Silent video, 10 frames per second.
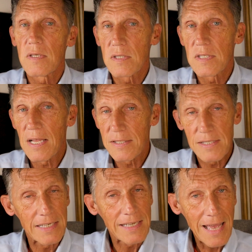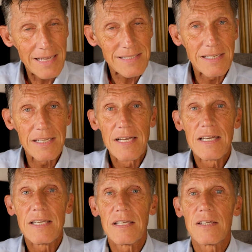is salicylic acid.
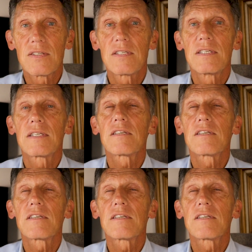It is